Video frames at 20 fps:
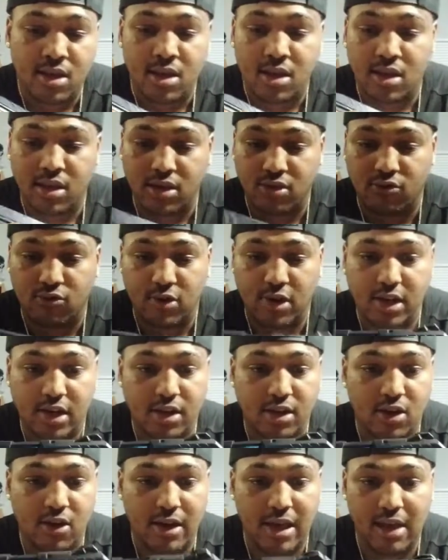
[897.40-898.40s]
You really
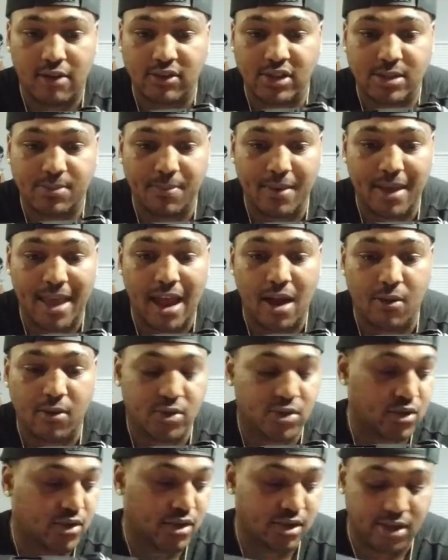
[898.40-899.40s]
don't have to spend hours
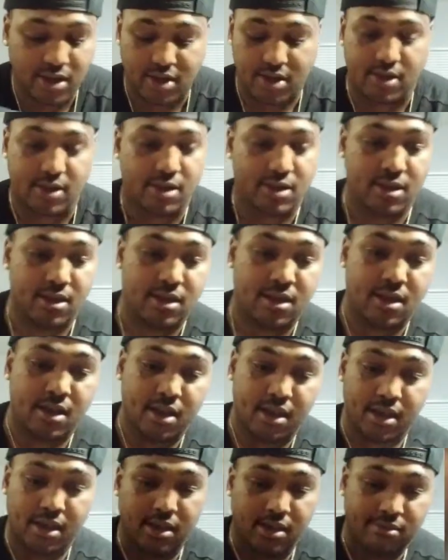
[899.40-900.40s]
on a gun.
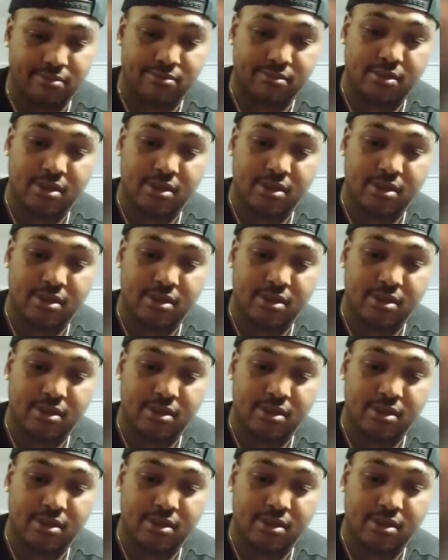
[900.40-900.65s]
And